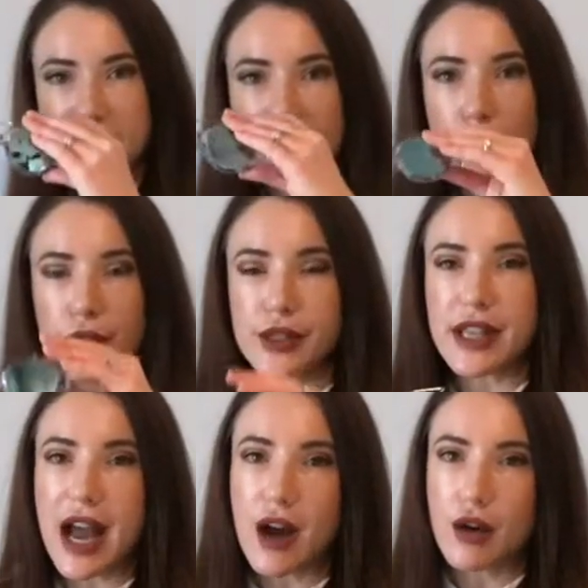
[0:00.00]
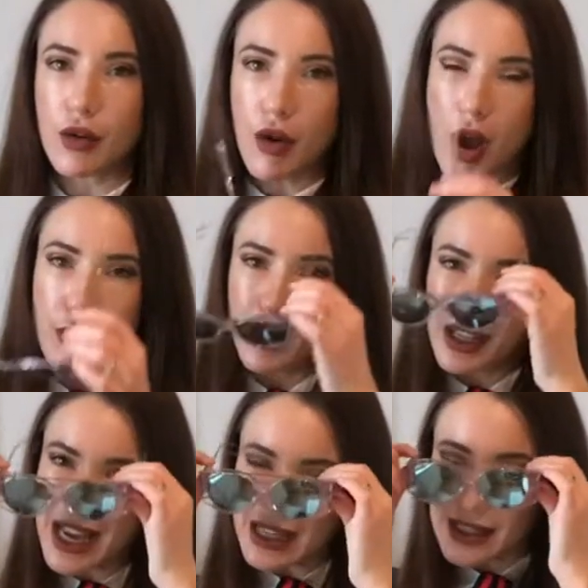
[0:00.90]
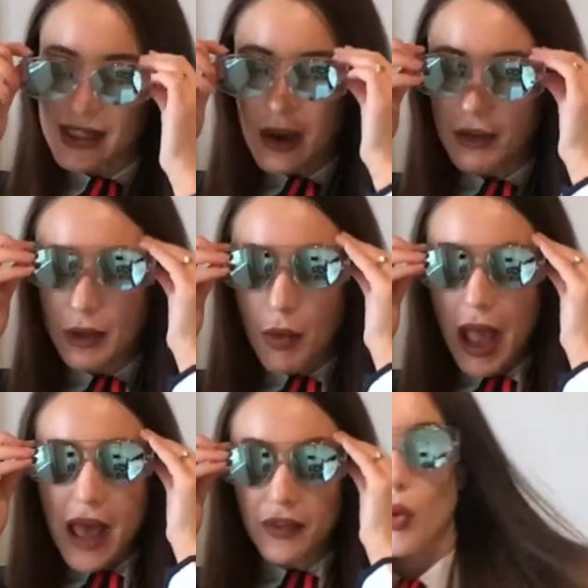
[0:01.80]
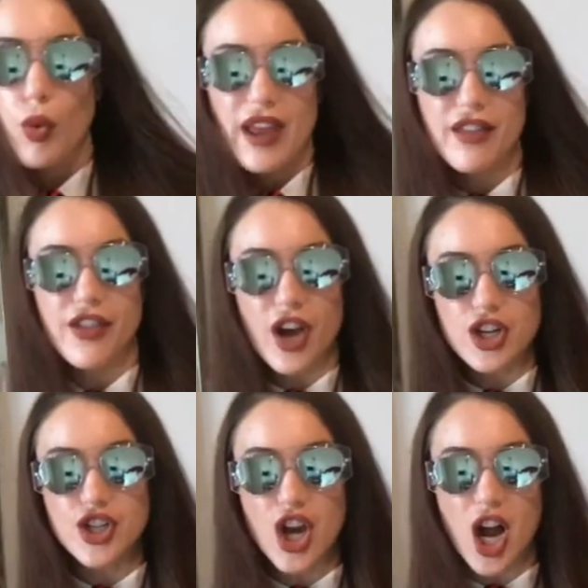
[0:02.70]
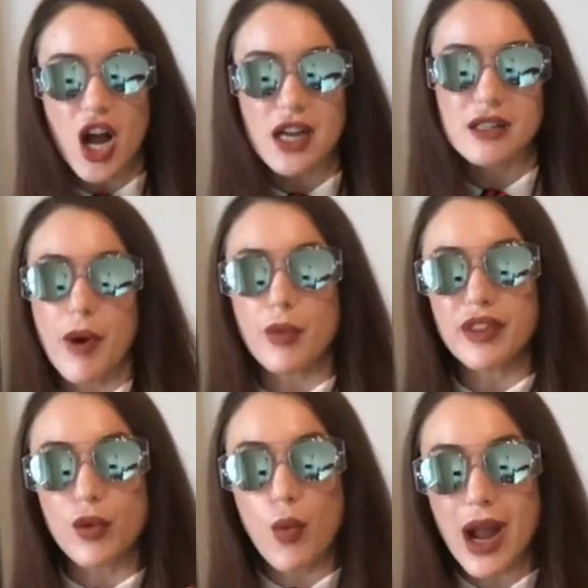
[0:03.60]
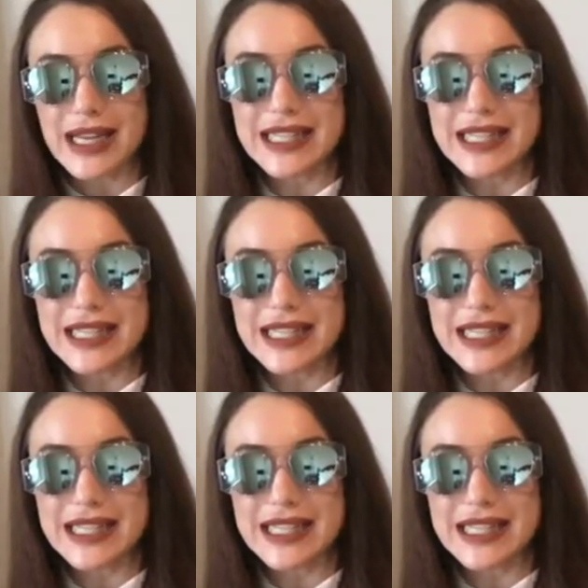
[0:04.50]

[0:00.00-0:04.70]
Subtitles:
Dior's down. I wouldn't necessarily wear them with a shirt, but with a white